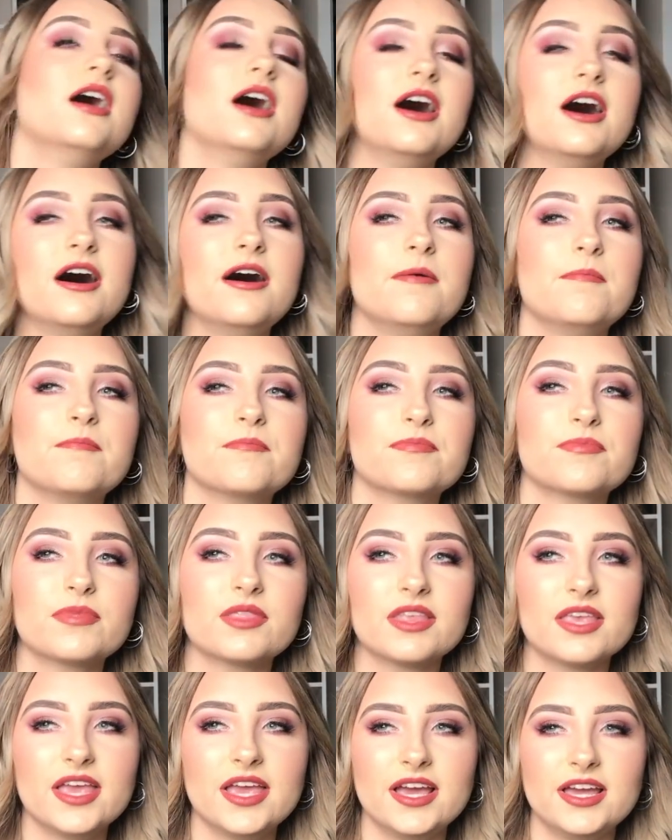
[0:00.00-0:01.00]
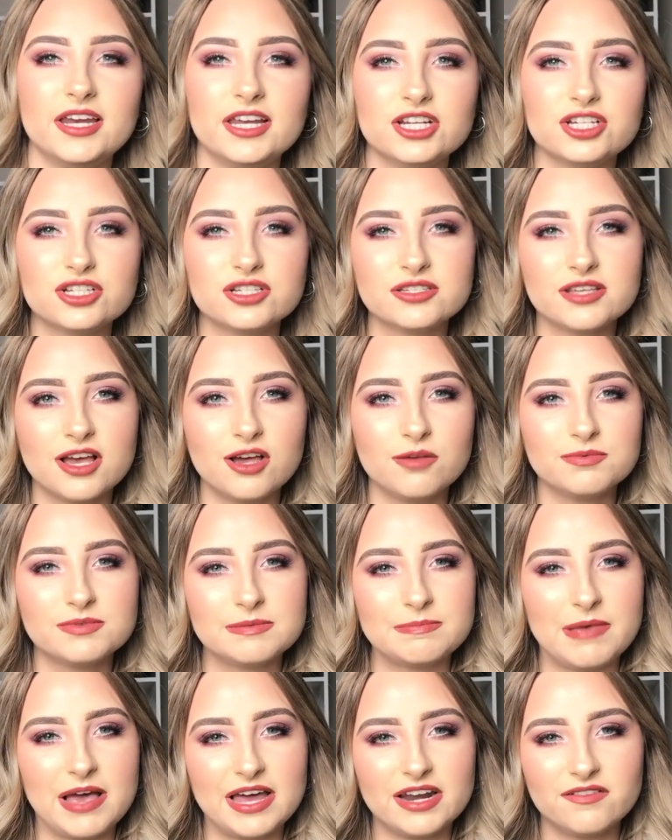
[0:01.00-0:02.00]
Um, and it just helps
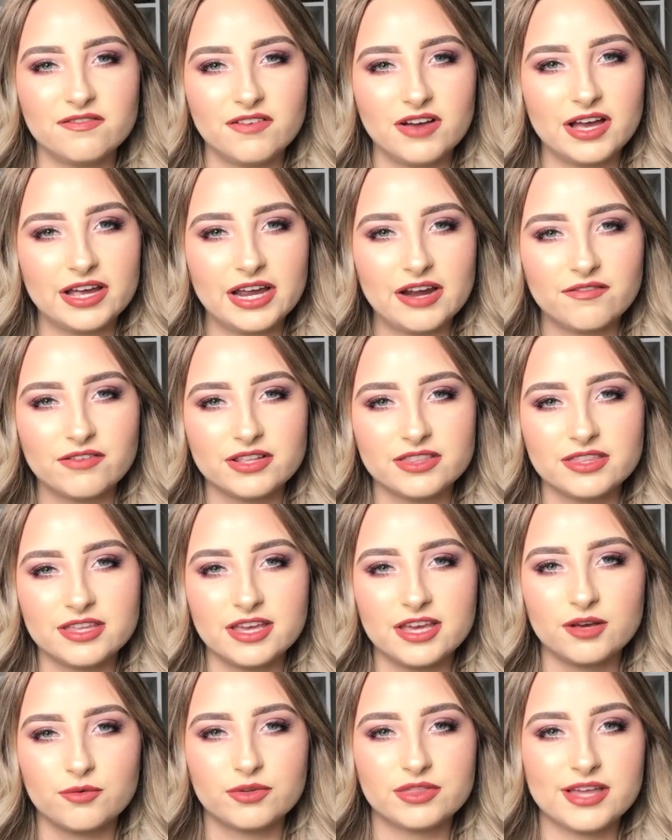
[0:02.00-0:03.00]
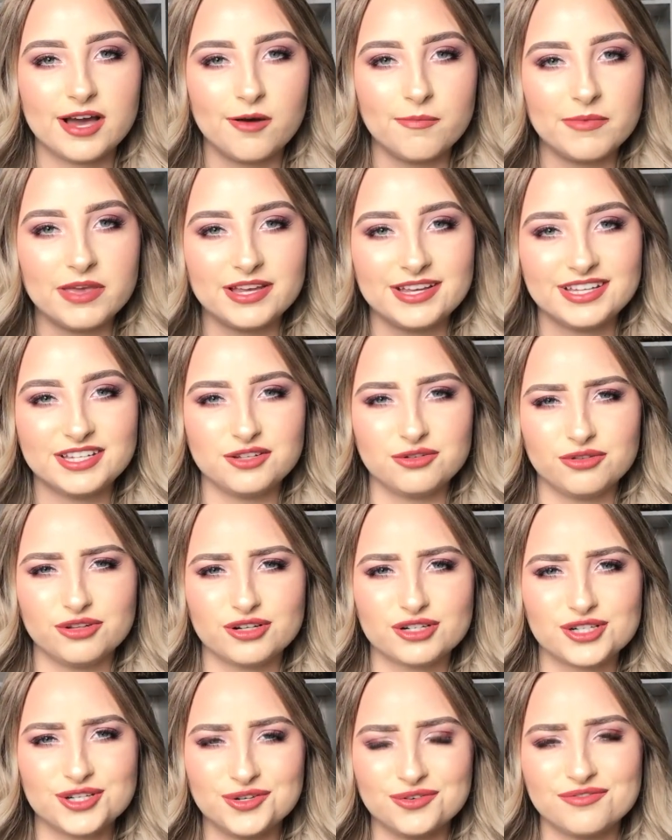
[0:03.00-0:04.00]
mattify everything without making you
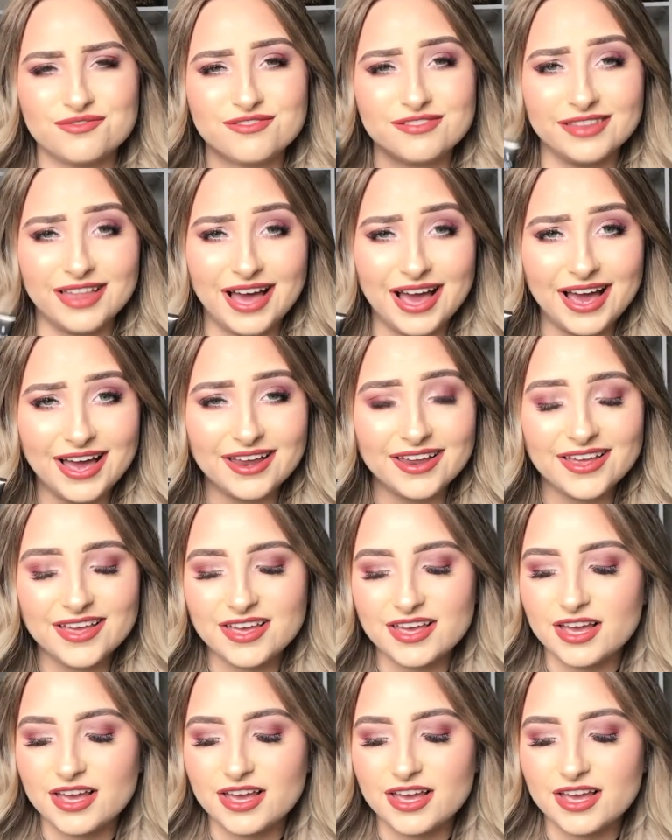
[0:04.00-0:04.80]
look too flat.